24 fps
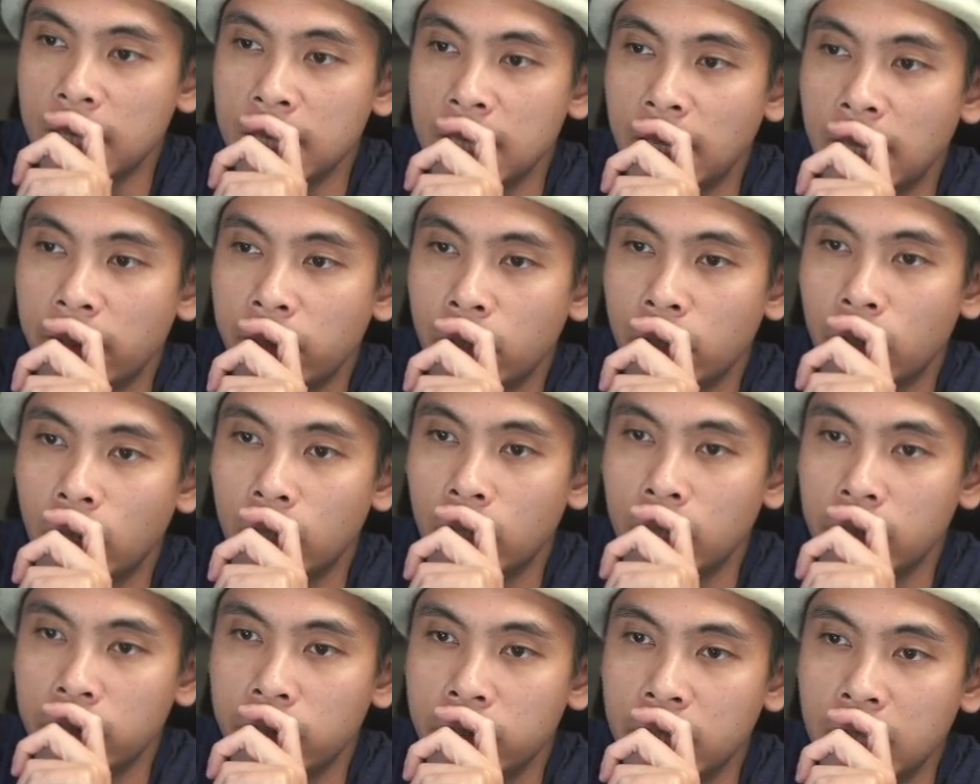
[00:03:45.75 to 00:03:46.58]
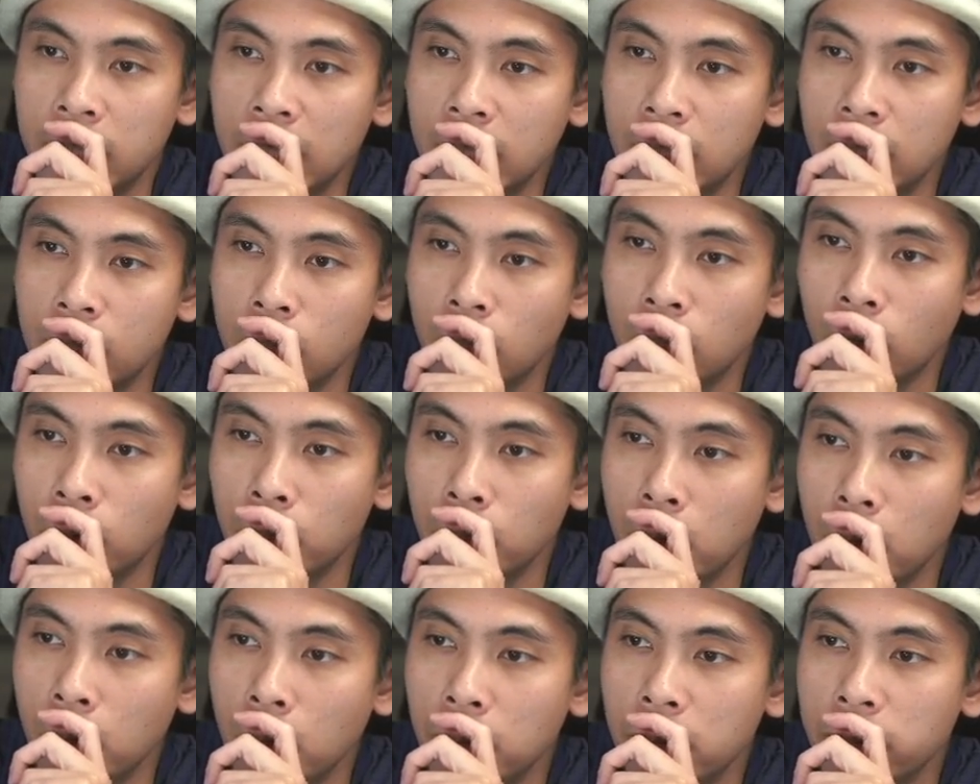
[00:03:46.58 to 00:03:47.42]
had never heard of
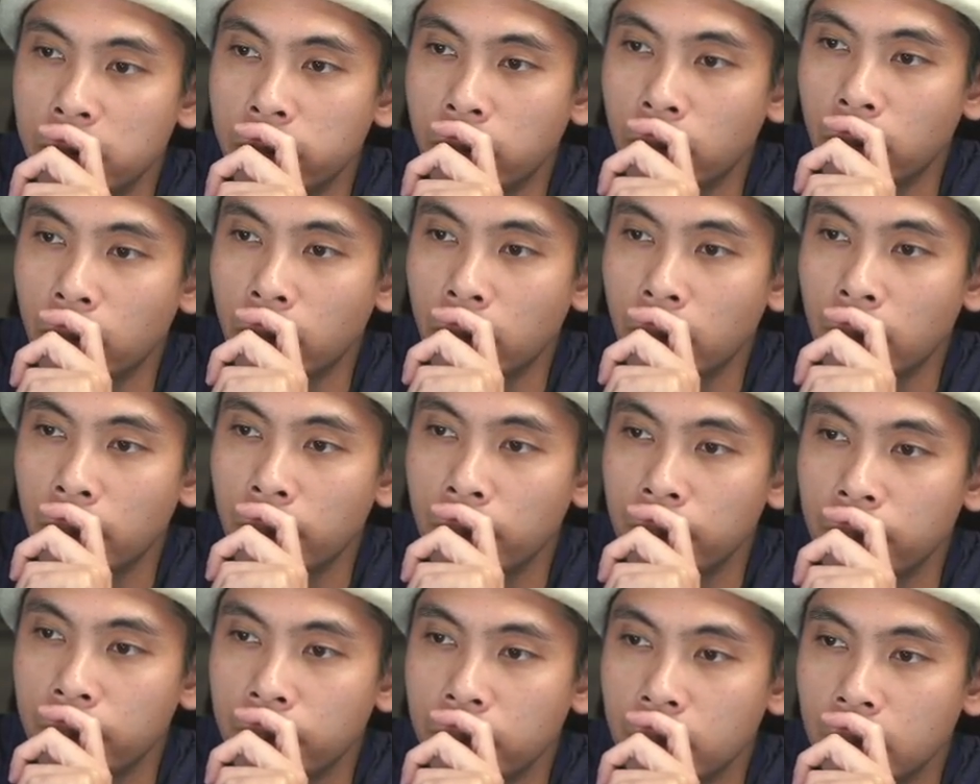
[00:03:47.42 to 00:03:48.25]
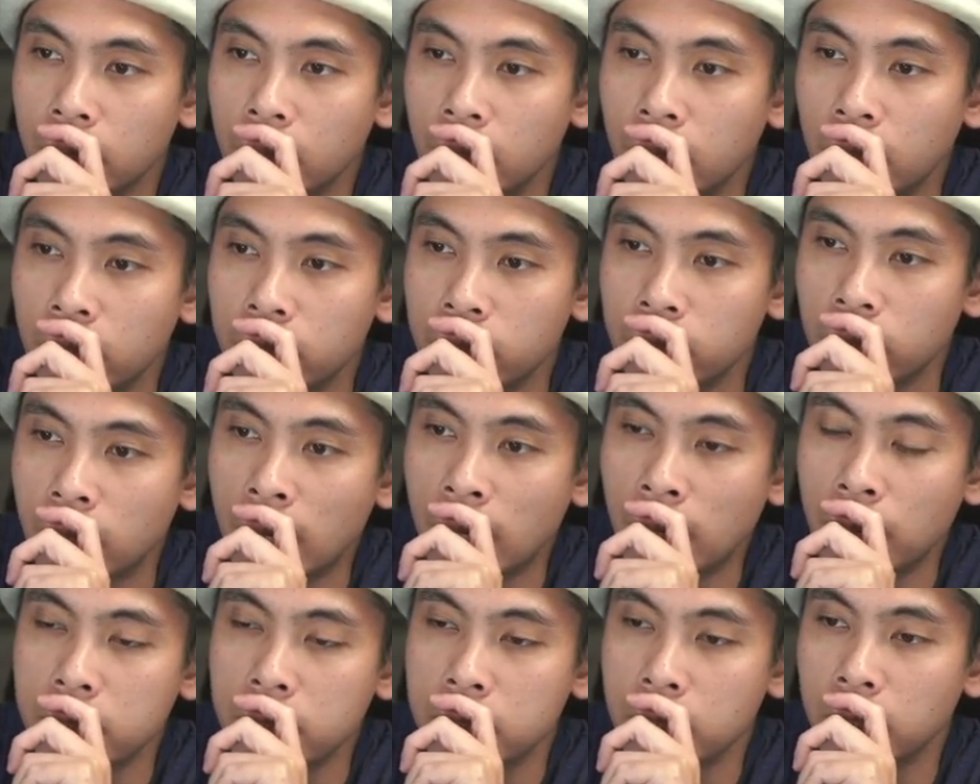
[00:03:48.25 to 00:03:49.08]
Kikobo before, so
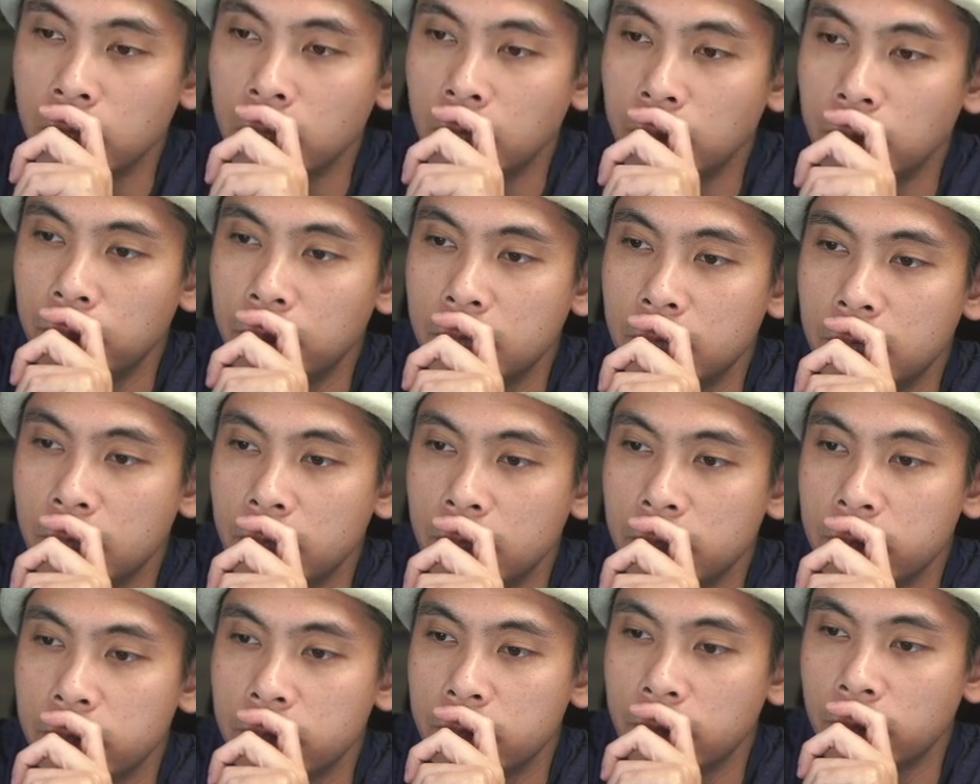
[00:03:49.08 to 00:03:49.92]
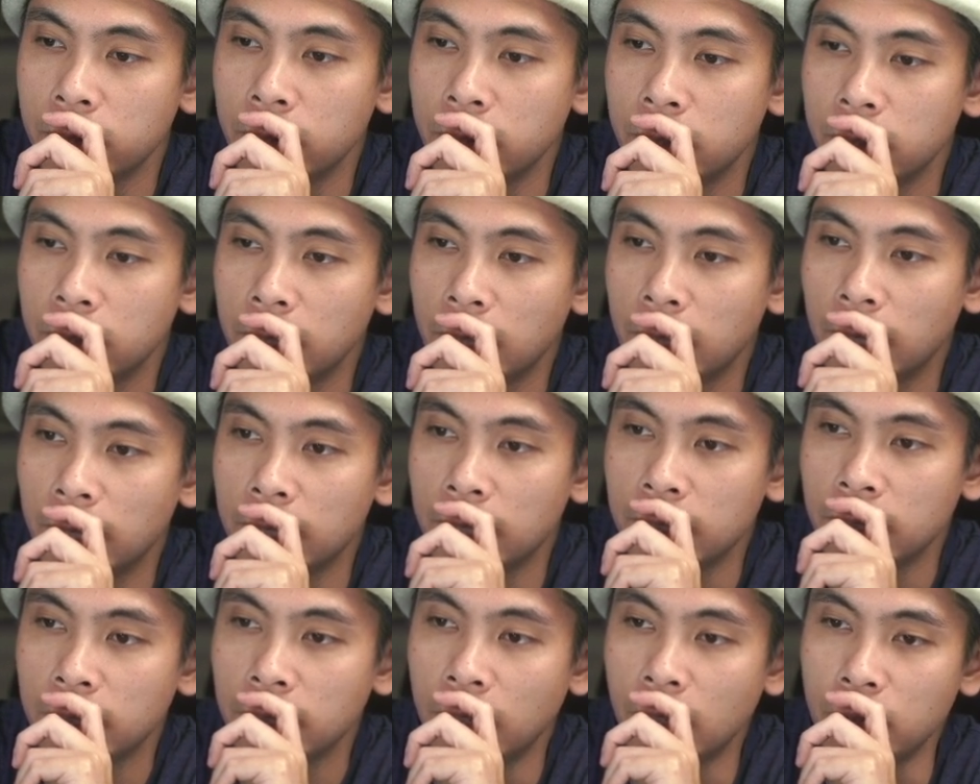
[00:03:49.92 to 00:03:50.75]
I was a little bit concerned
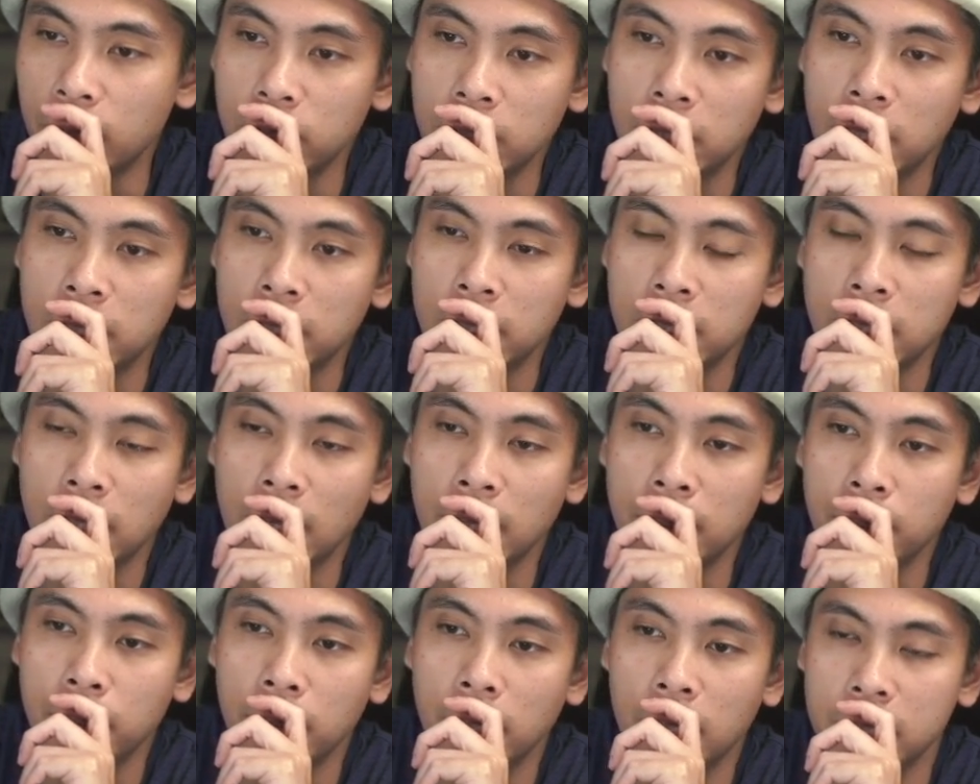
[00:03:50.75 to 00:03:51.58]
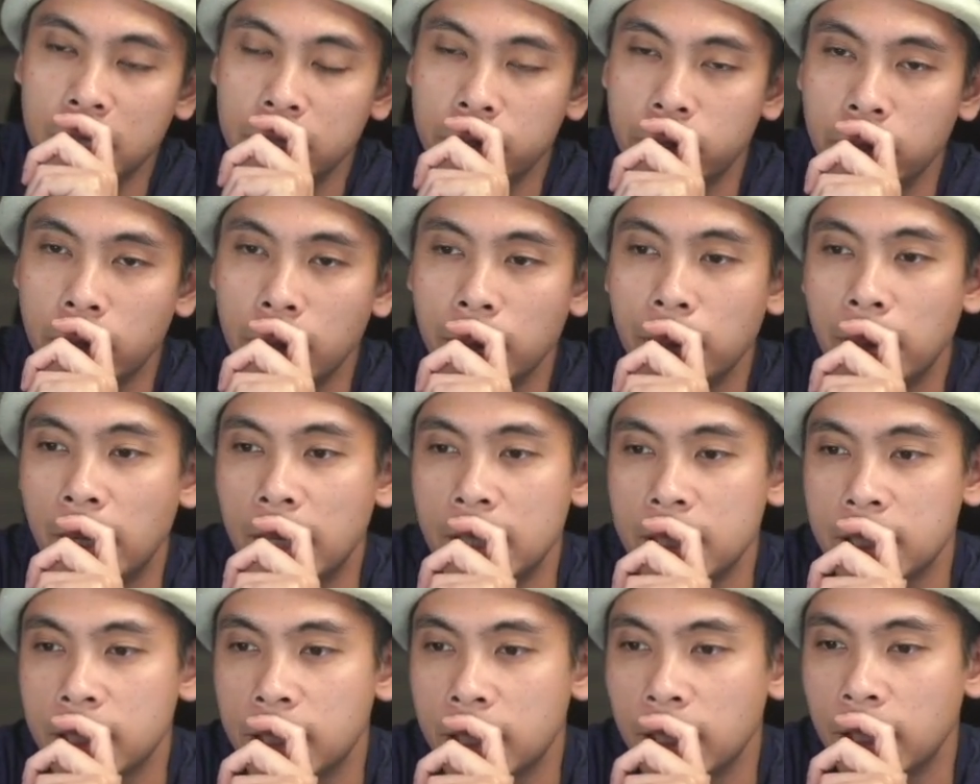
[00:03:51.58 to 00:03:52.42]
that 110 bucks for a
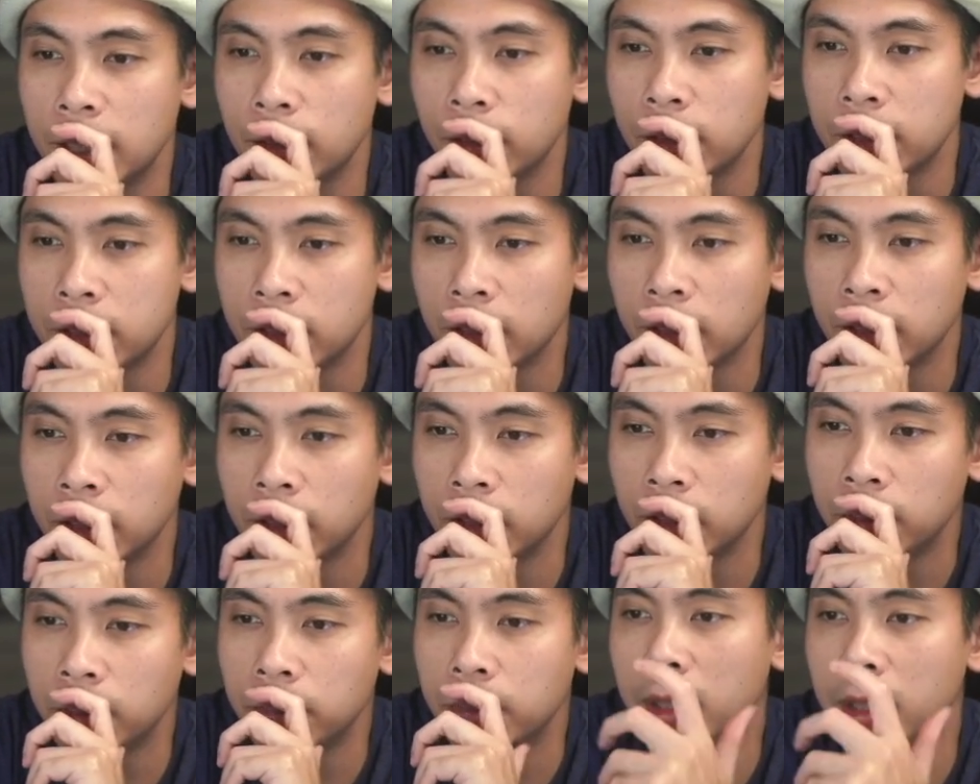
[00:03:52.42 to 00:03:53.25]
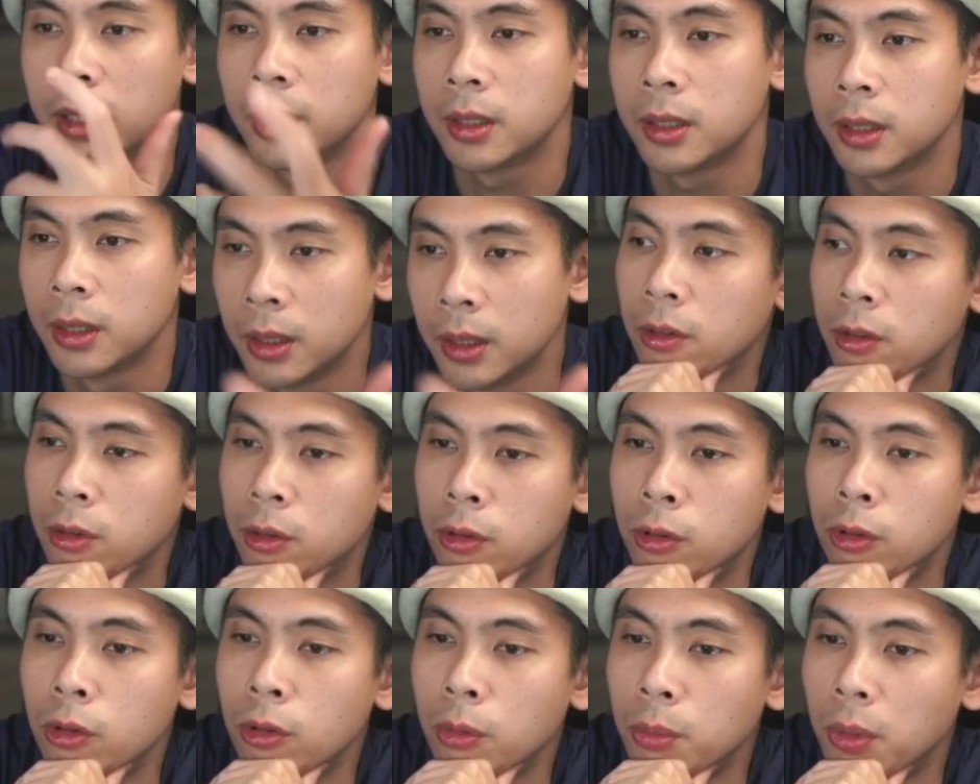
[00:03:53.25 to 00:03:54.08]
base kit was a little bit
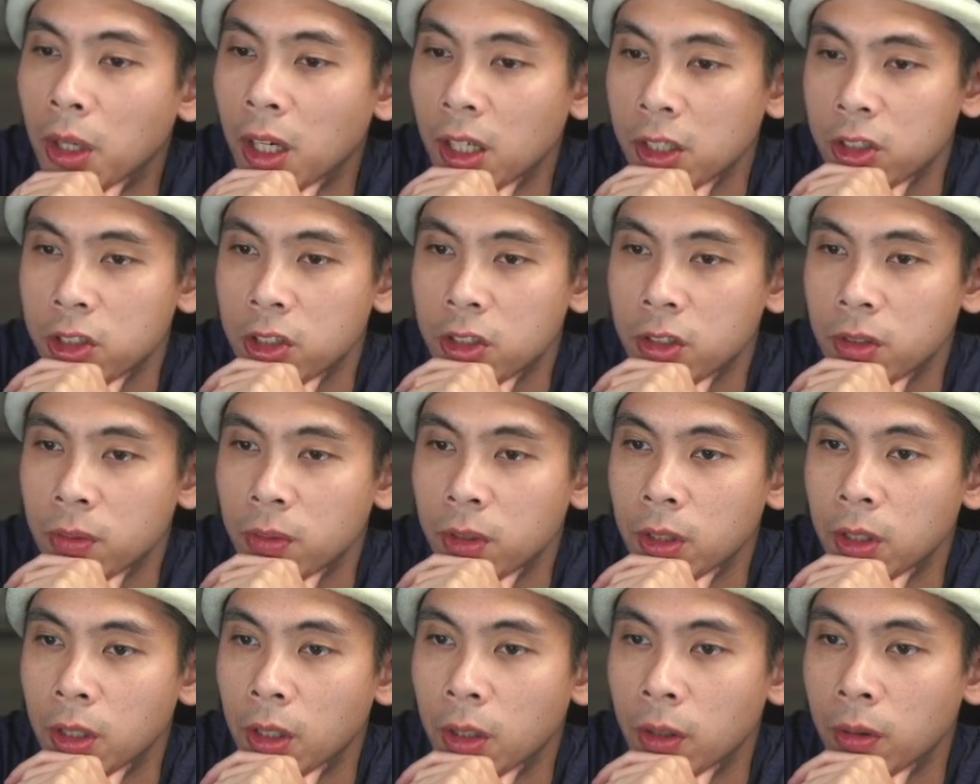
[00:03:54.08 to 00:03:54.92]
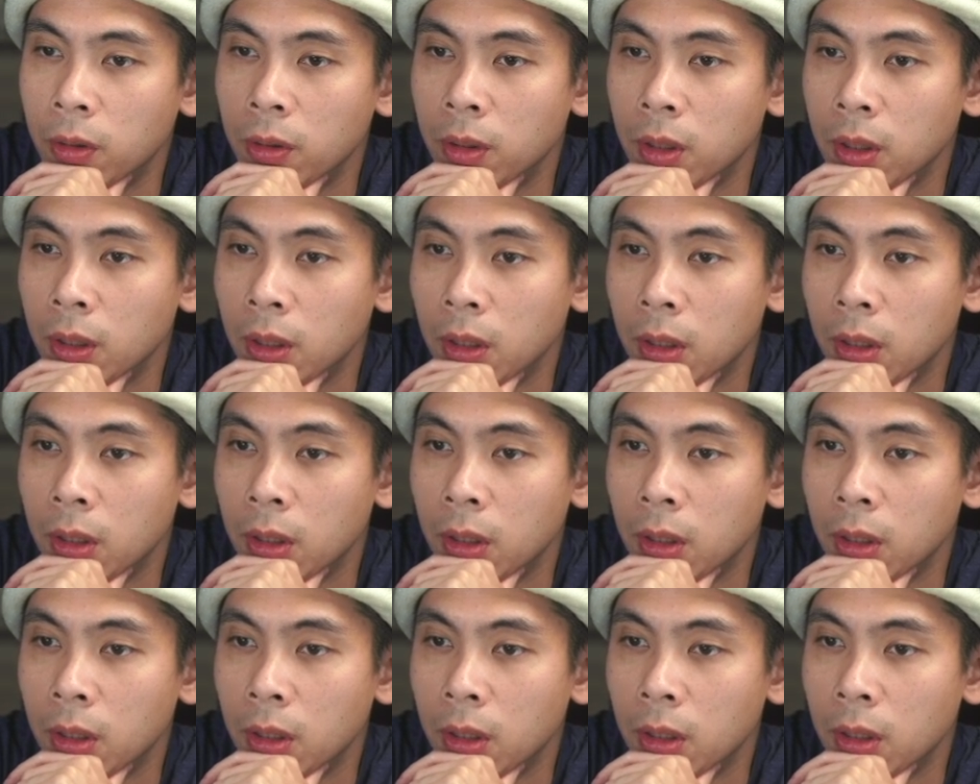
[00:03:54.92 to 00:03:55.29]
too much, you know.